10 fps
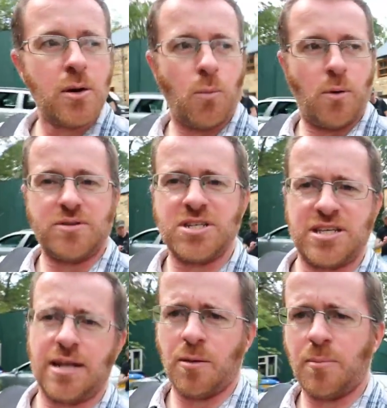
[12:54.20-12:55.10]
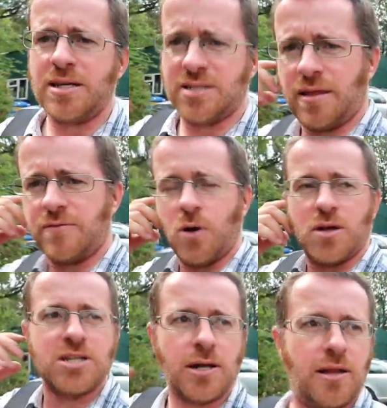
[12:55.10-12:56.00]
We're just telling them basically they've
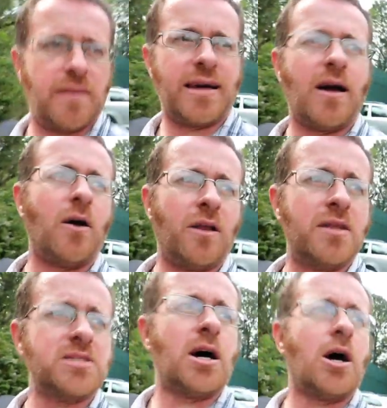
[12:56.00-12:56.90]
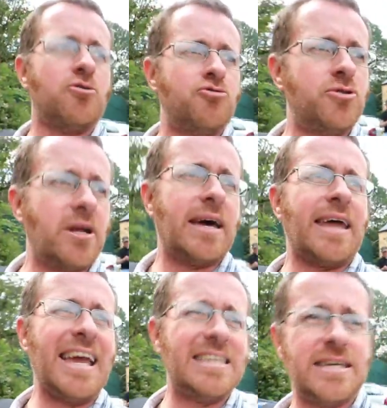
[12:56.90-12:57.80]
got a tunnel in their garden, it's
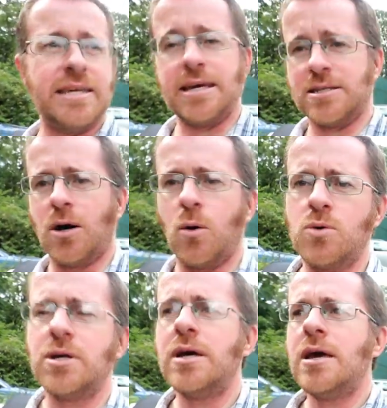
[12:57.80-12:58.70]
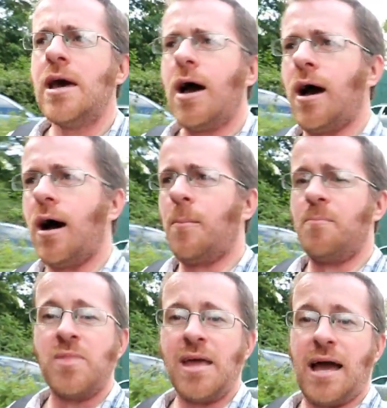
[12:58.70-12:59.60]
180 years old, um,
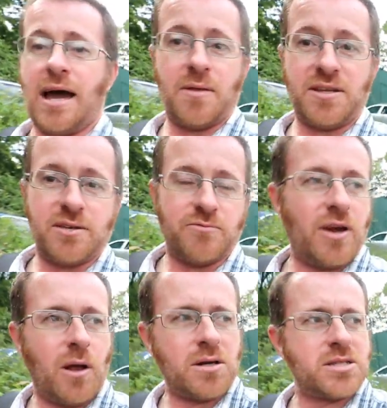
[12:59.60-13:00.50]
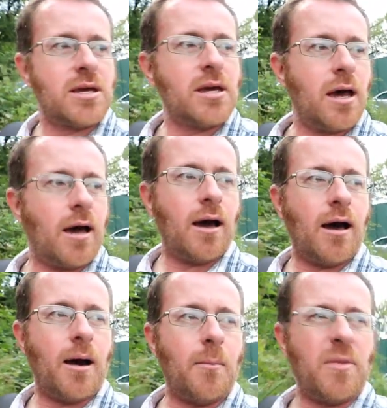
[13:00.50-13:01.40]
and they didn't realise.
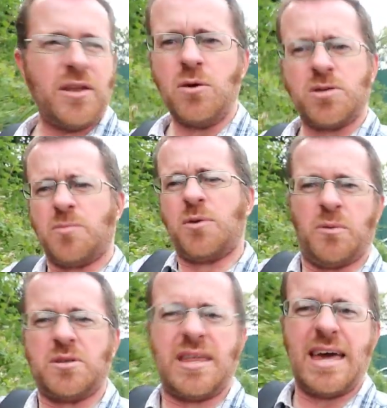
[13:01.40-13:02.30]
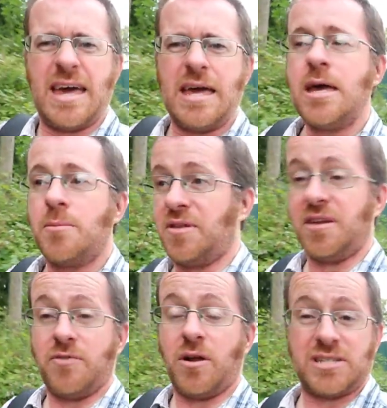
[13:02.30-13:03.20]
Um, they knew something was there, but they
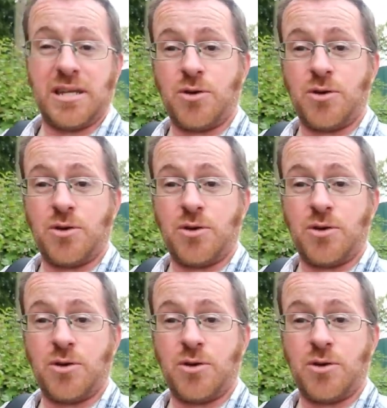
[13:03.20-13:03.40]
didn't realise they had a